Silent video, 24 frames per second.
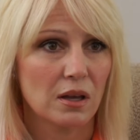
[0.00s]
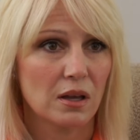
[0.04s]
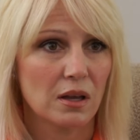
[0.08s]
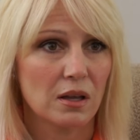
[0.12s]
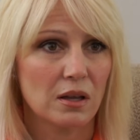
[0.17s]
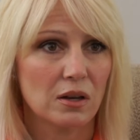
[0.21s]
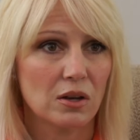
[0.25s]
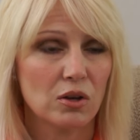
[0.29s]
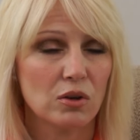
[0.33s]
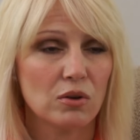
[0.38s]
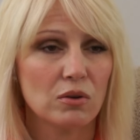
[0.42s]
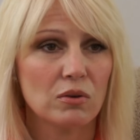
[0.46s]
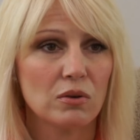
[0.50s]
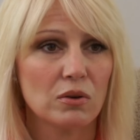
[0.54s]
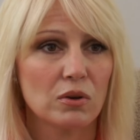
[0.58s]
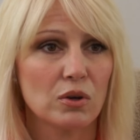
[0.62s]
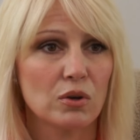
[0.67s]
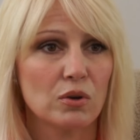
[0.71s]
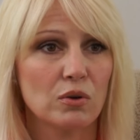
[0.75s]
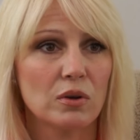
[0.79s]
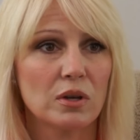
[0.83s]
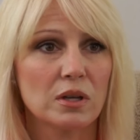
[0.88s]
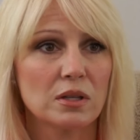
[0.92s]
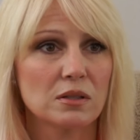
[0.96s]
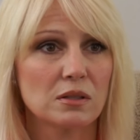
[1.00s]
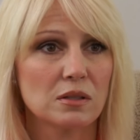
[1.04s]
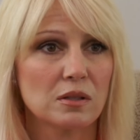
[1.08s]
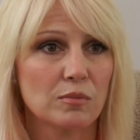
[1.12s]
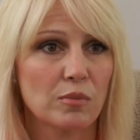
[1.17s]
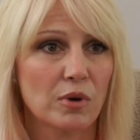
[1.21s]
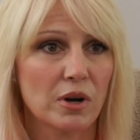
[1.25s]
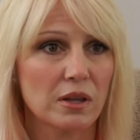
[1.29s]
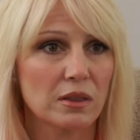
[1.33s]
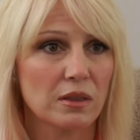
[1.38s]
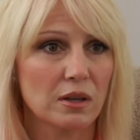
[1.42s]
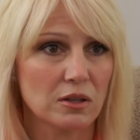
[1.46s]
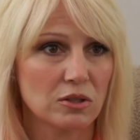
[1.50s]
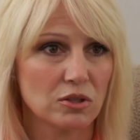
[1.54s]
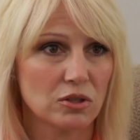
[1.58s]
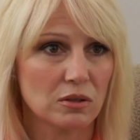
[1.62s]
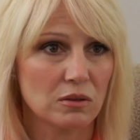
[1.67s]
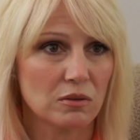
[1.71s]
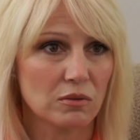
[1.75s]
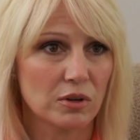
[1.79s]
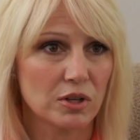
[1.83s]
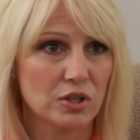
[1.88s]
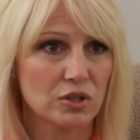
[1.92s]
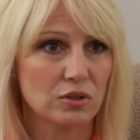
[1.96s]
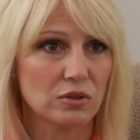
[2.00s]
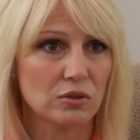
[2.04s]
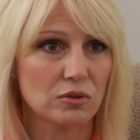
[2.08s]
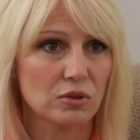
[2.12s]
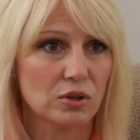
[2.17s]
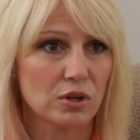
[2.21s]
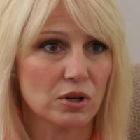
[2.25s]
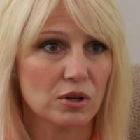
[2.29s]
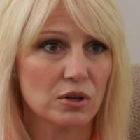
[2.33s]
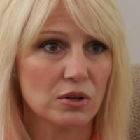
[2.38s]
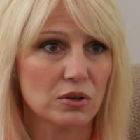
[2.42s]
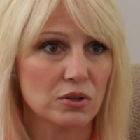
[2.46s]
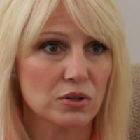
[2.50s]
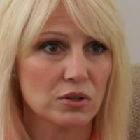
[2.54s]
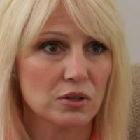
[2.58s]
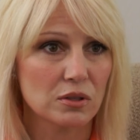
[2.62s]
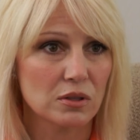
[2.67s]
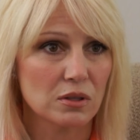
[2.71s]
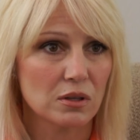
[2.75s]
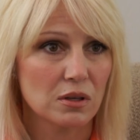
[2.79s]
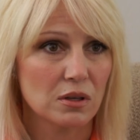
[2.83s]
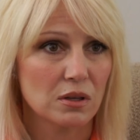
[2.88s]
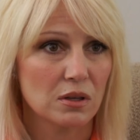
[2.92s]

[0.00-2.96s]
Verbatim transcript: and who gets to break that generational curse?